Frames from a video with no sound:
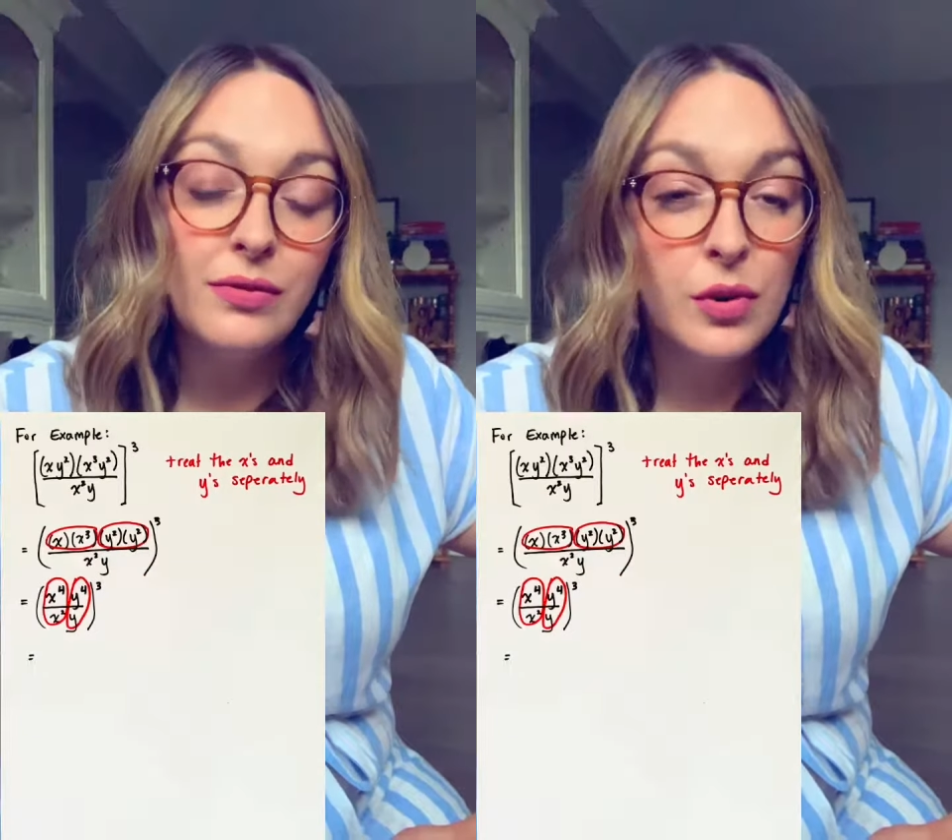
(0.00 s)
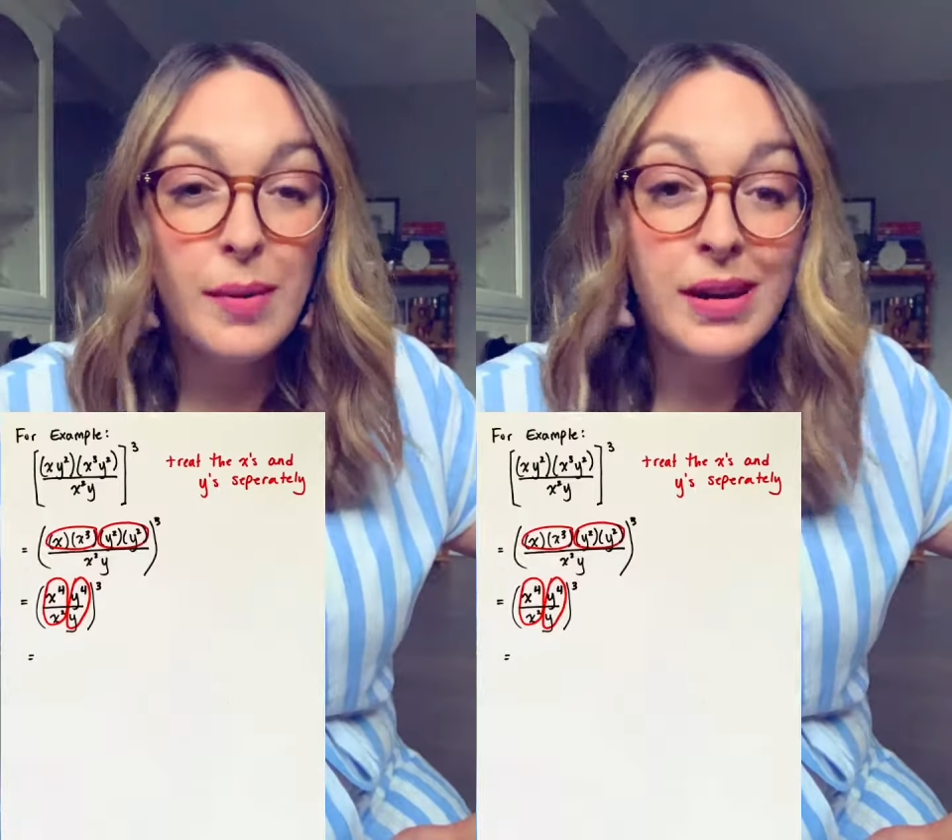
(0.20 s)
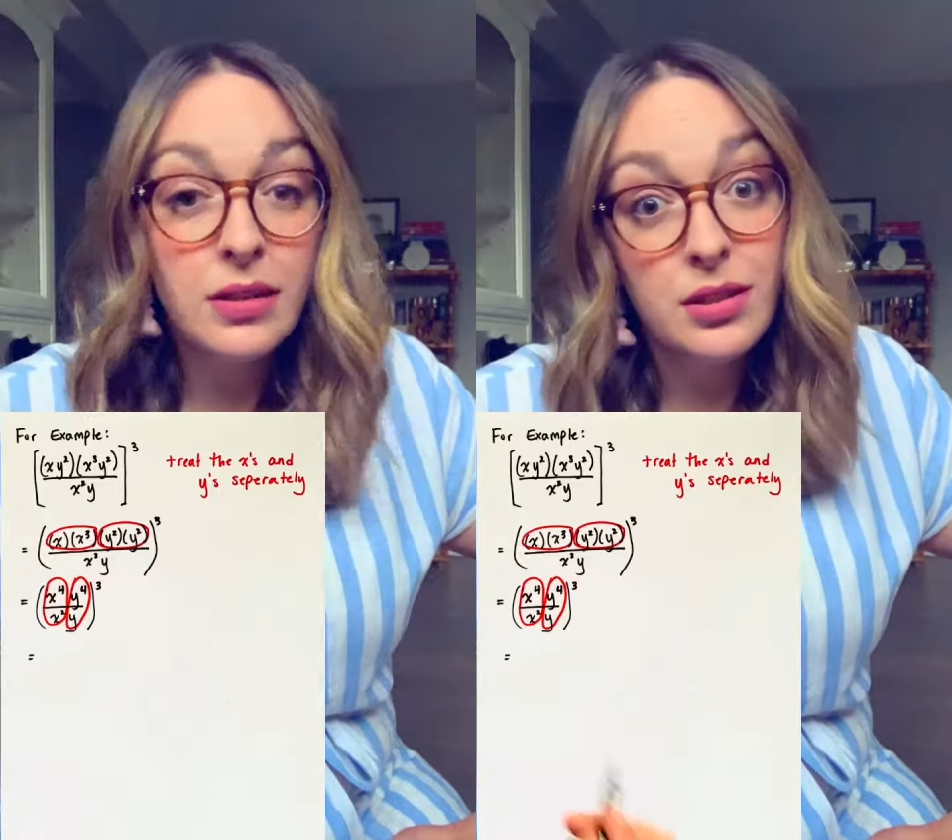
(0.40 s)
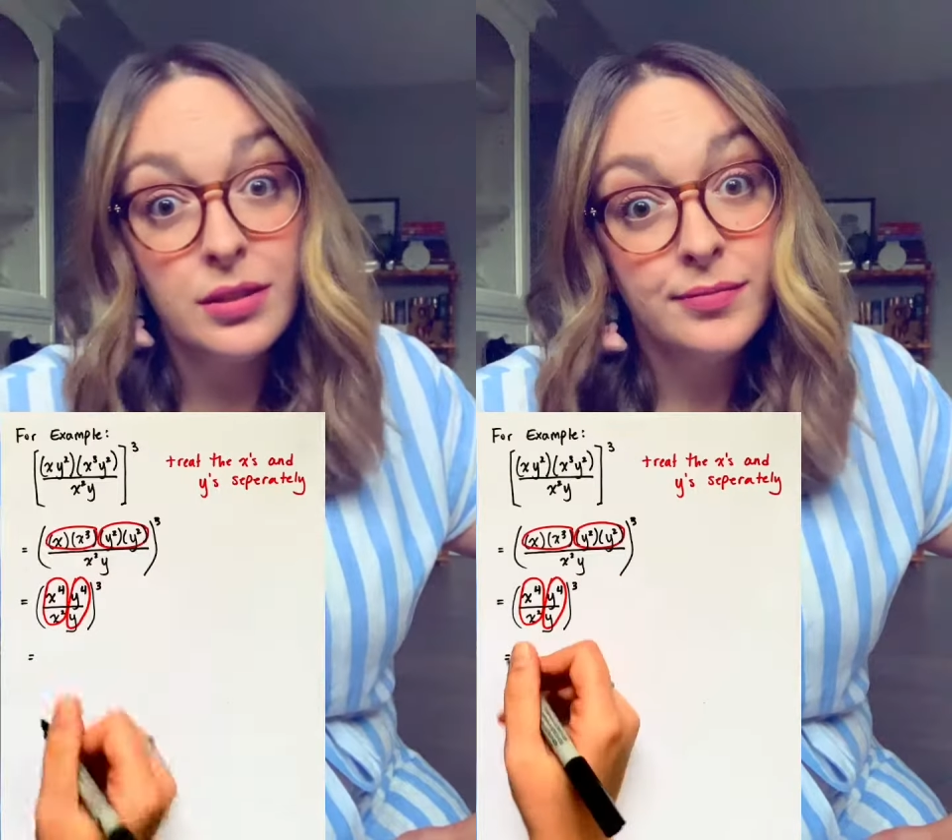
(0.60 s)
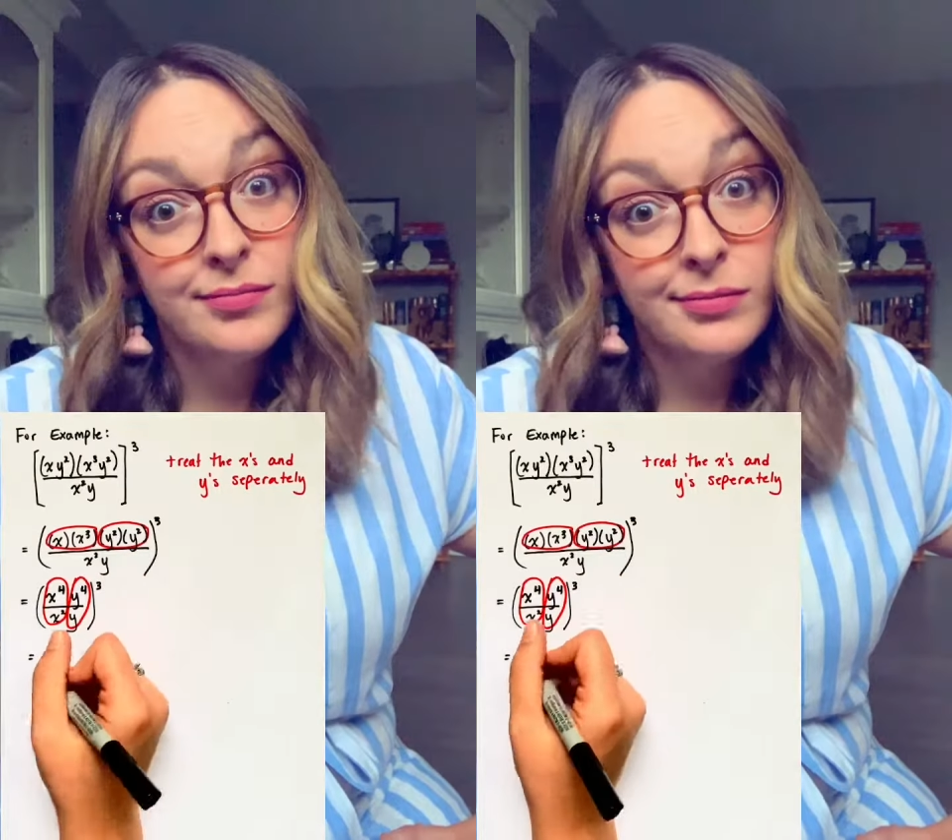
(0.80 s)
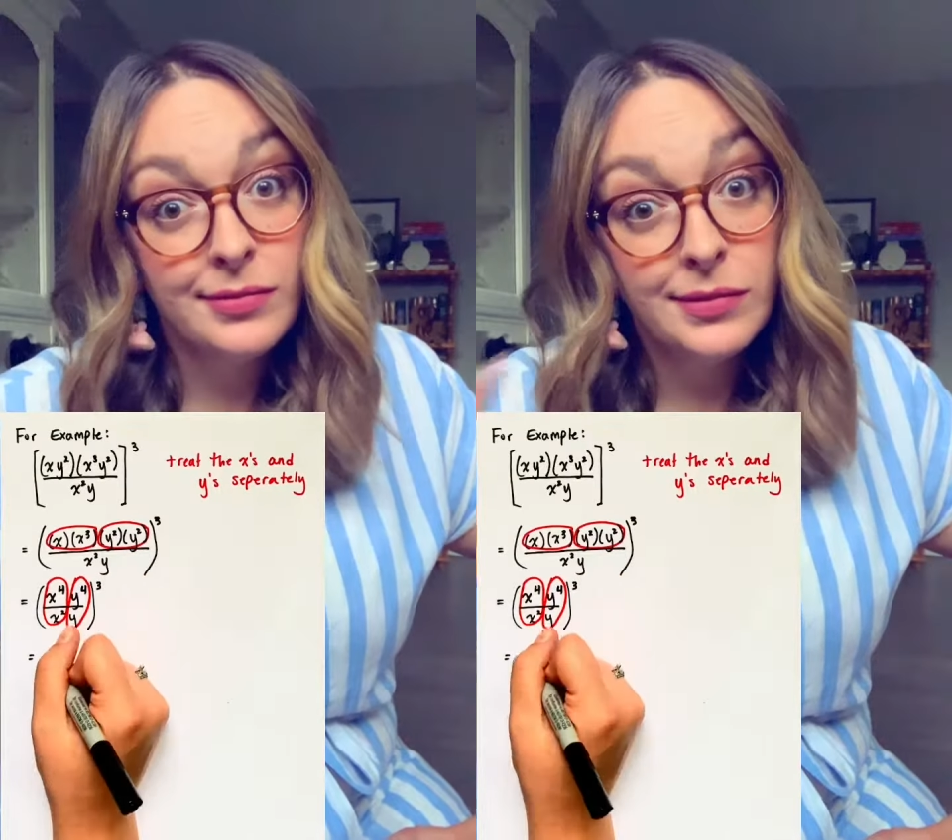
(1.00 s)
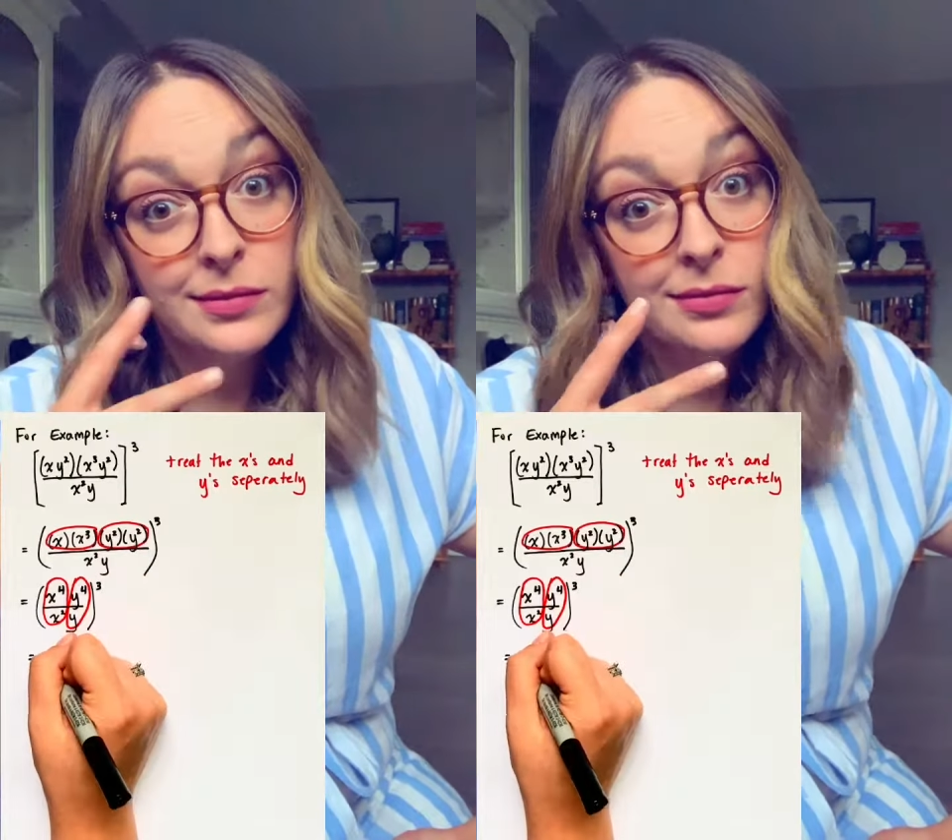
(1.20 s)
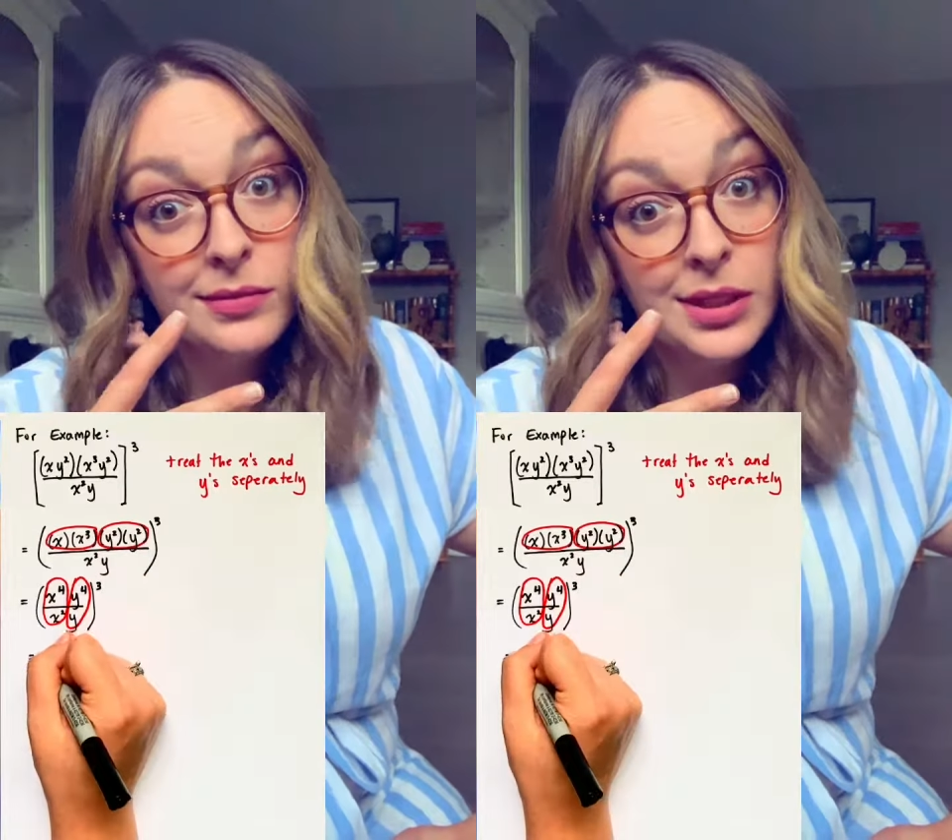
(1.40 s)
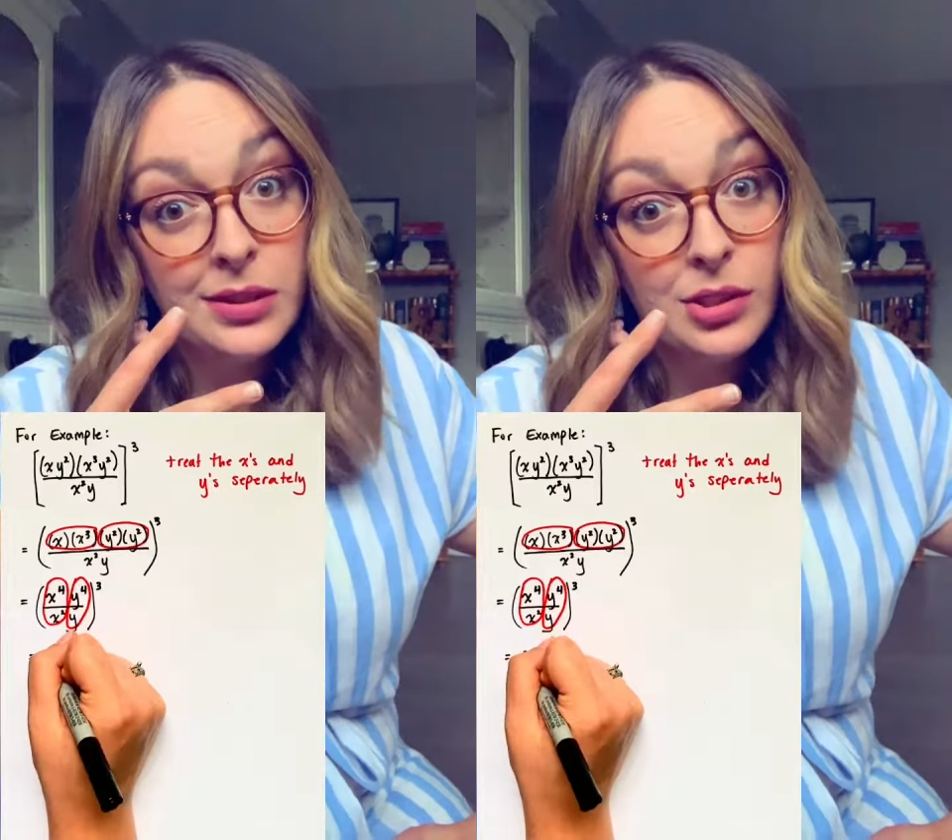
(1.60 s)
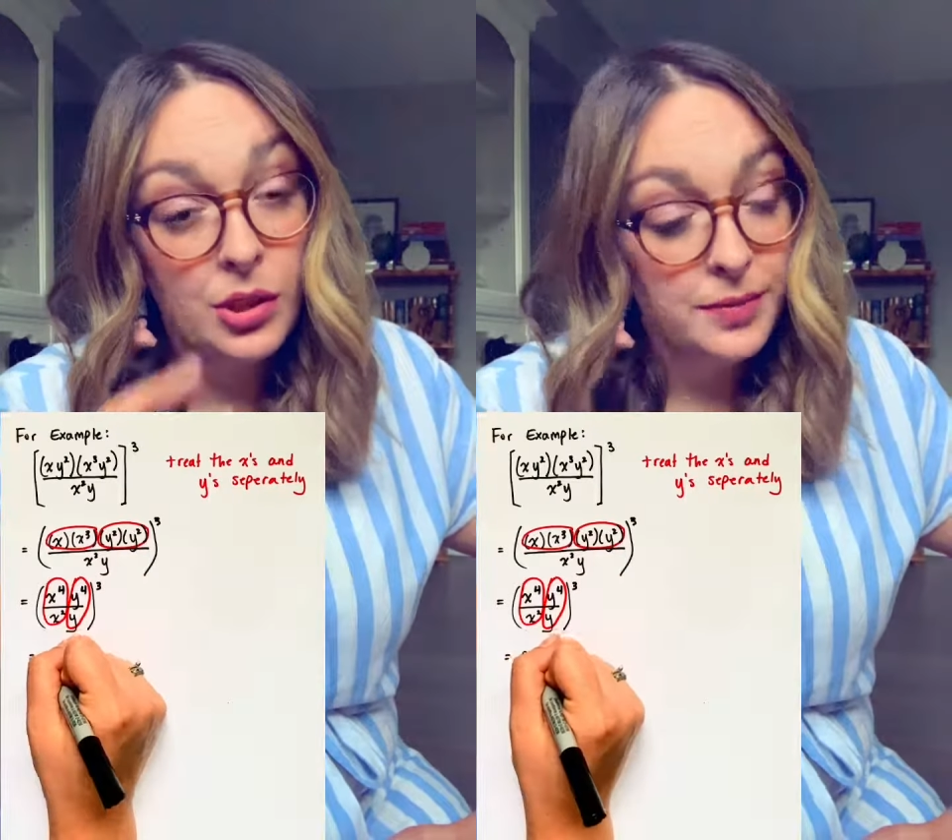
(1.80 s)
4 minus 2.
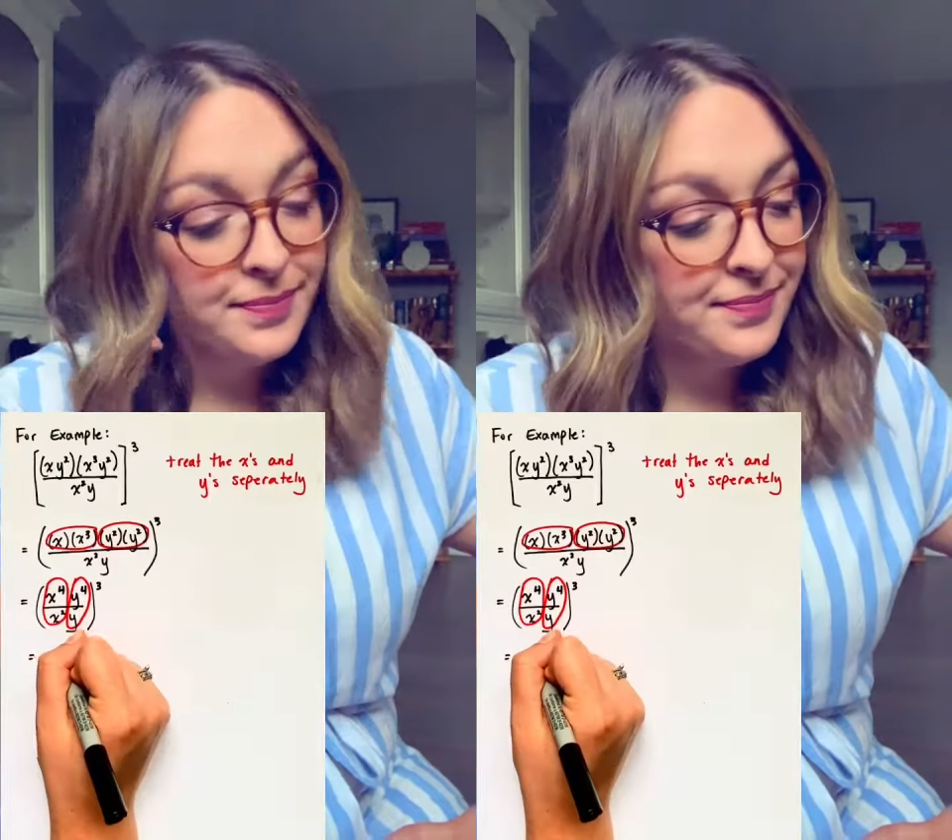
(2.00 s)
That's 2.